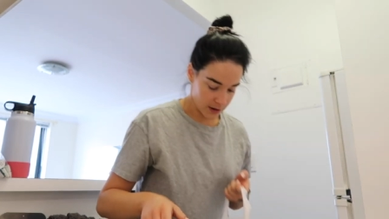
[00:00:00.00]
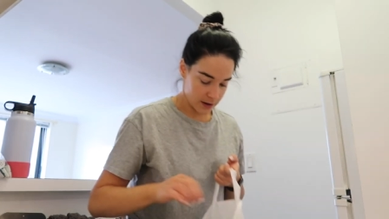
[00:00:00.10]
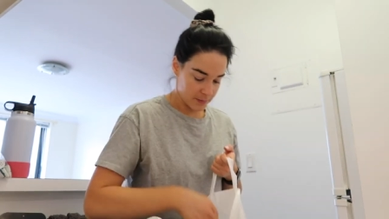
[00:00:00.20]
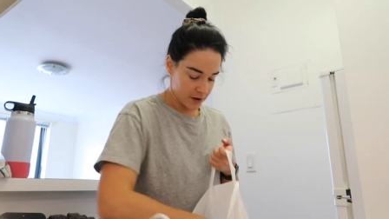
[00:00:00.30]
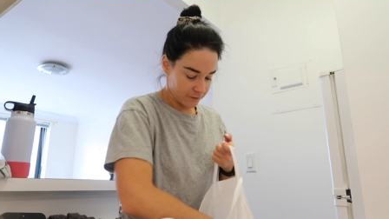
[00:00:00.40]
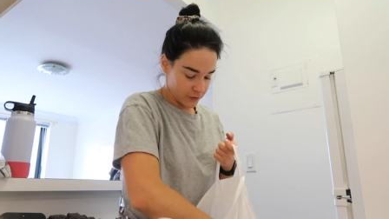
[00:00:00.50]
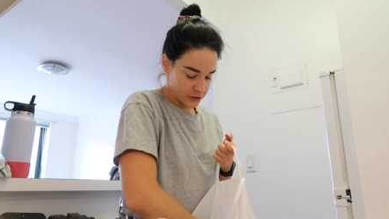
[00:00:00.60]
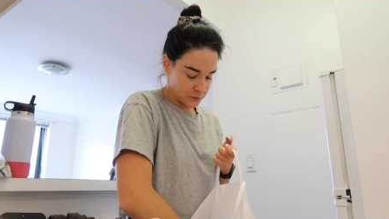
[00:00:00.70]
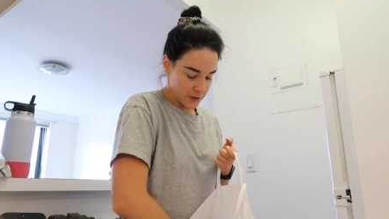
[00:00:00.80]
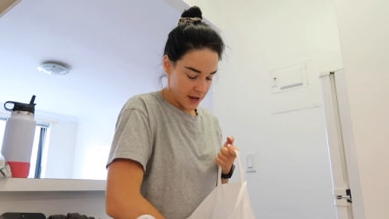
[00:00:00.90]
Um,
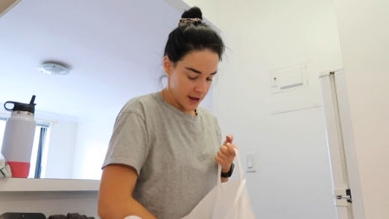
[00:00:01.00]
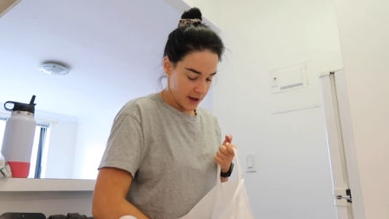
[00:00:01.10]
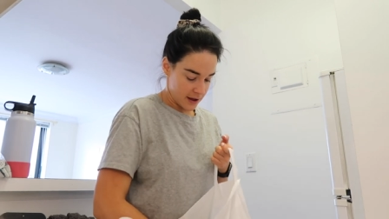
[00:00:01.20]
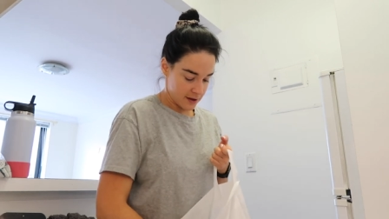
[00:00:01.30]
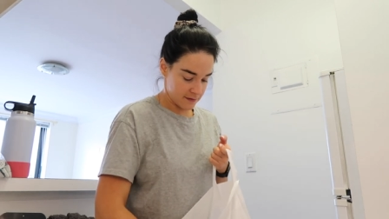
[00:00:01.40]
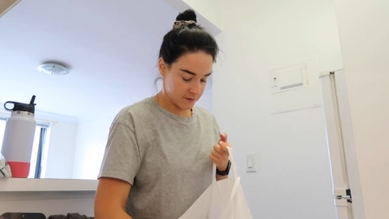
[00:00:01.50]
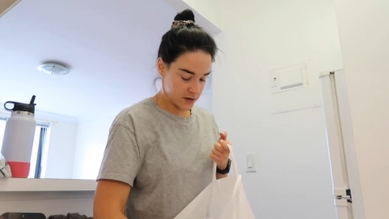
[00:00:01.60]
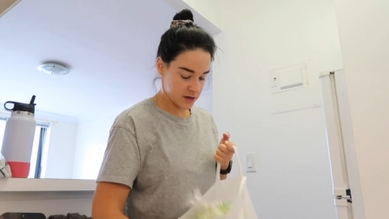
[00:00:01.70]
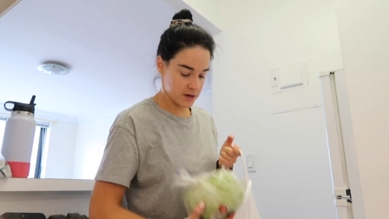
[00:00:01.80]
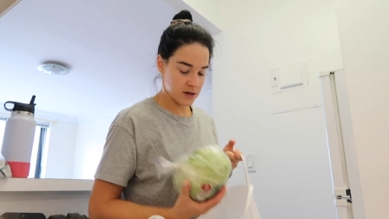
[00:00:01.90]
first we have
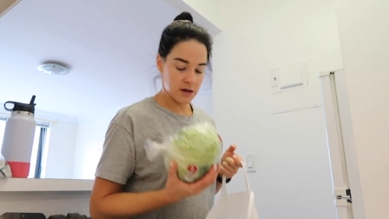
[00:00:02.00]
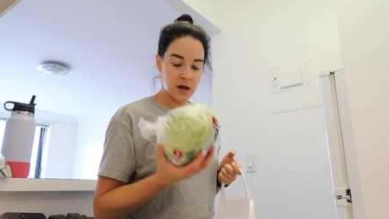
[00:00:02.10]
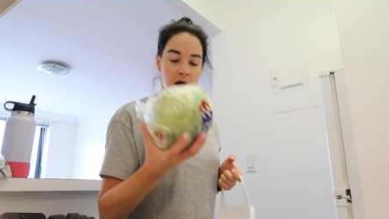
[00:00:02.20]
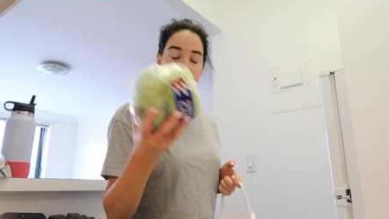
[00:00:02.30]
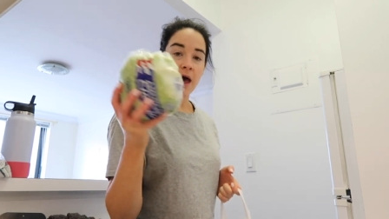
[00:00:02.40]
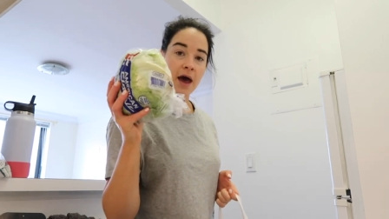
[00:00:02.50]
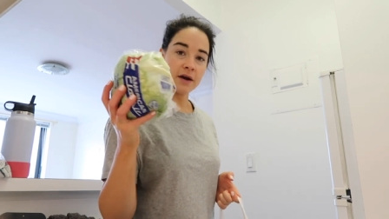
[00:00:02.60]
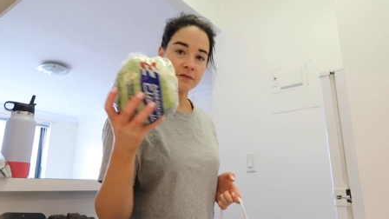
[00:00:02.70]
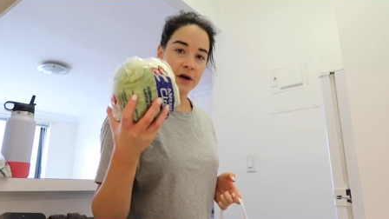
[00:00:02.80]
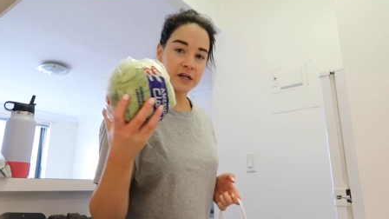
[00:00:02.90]
a
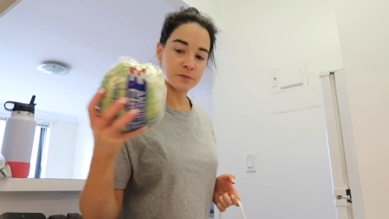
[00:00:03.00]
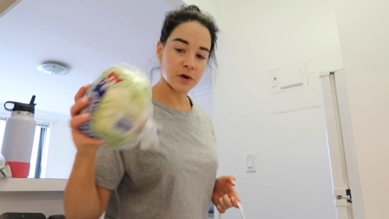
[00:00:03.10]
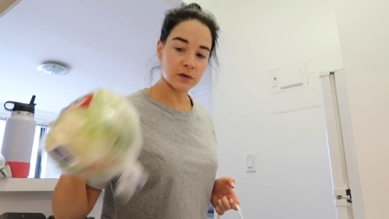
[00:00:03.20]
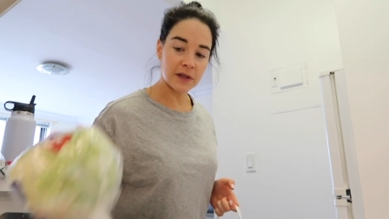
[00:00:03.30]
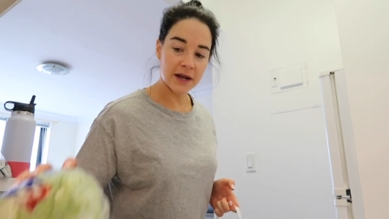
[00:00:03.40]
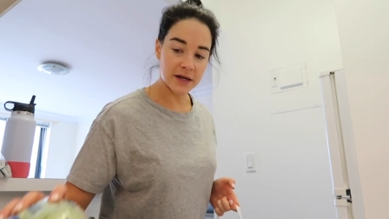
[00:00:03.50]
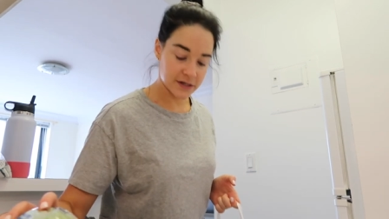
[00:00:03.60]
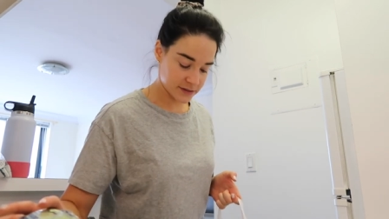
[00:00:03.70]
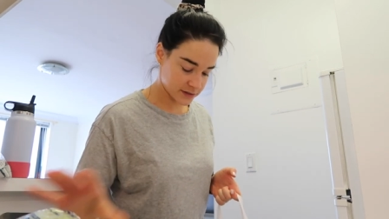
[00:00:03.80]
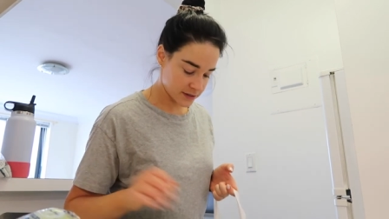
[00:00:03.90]
head of iceberg
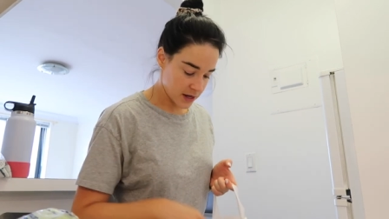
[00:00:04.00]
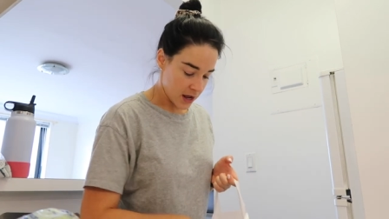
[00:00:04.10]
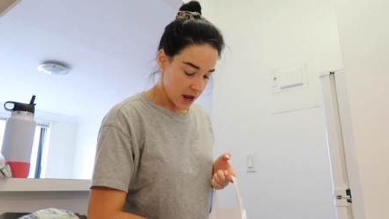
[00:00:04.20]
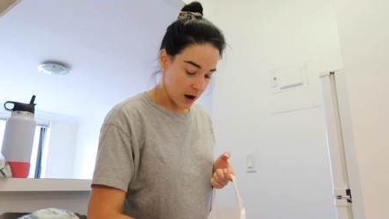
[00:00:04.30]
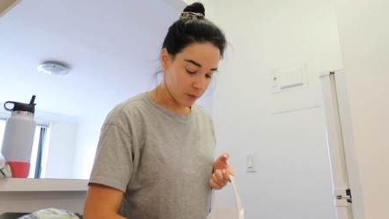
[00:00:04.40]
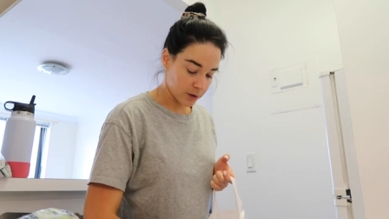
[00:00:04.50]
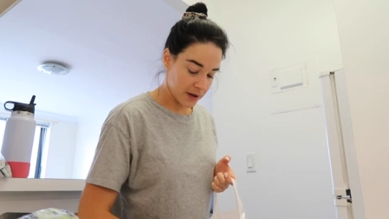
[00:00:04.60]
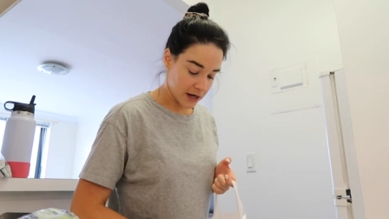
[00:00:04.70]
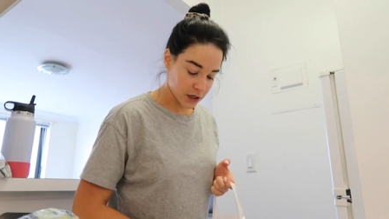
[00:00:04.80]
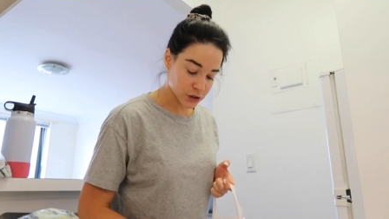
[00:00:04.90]
lettuce. I want to
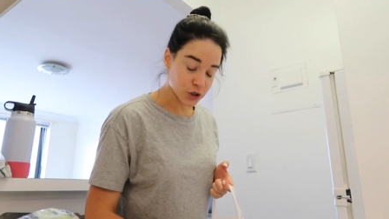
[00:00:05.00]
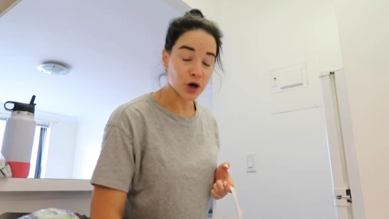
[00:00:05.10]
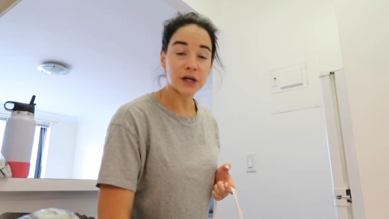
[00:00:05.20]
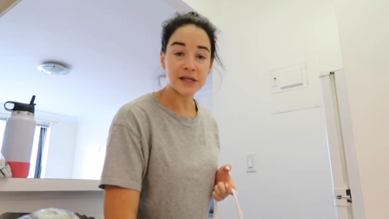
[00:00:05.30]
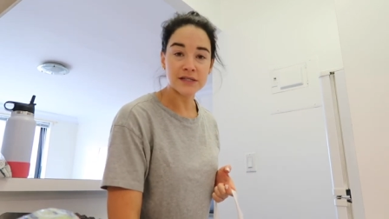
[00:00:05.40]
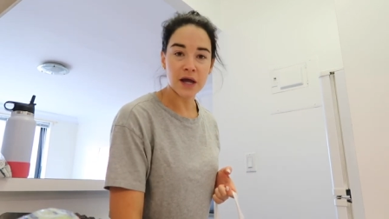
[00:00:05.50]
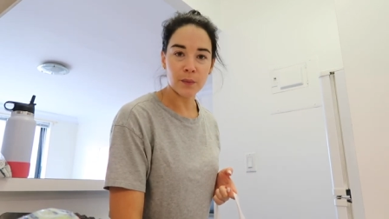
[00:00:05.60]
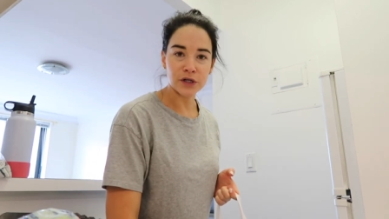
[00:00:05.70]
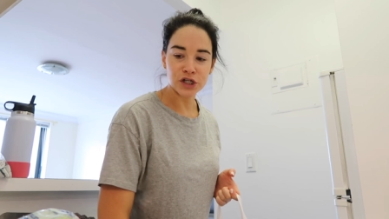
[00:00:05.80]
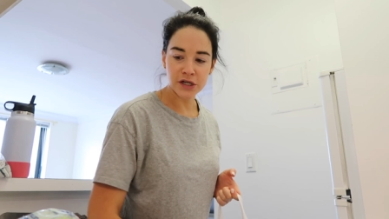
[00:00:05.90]
make turkey
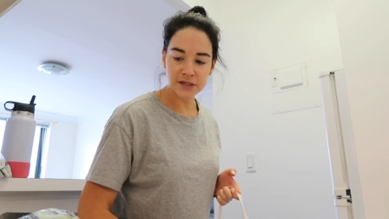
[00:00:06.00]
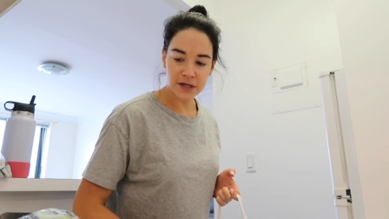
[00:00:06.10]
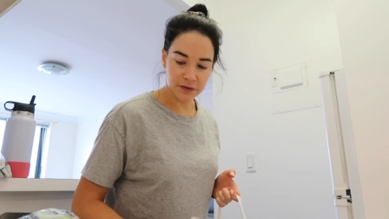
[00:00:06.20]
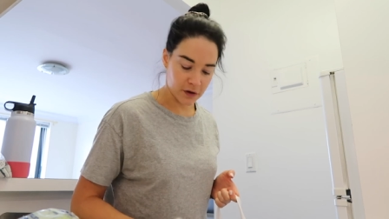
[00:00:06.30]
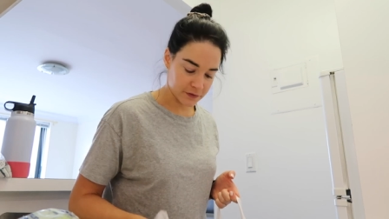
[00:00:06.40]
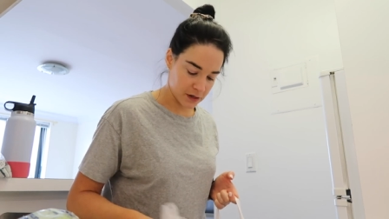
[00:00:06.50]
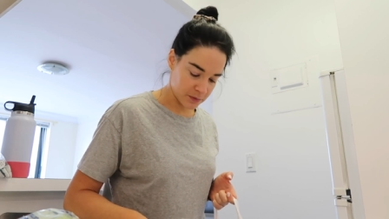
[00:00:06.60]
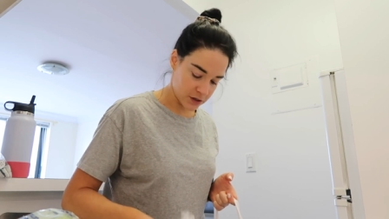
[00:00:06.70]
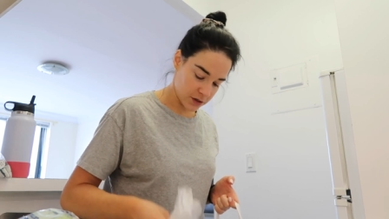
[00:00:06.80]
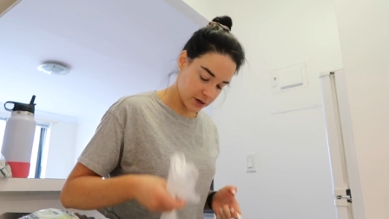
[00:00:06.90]
sandwiches and thought that'd
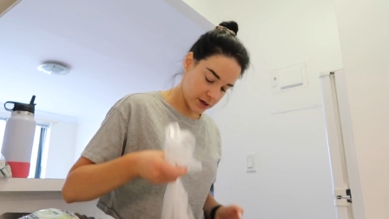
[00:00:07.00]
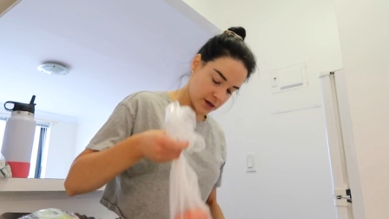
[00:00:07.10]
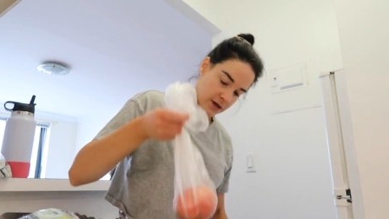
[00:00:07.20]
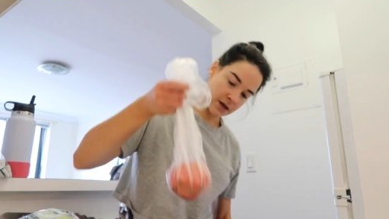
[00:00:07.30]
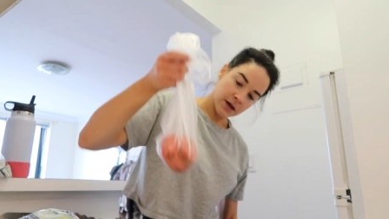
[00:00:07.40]
be good.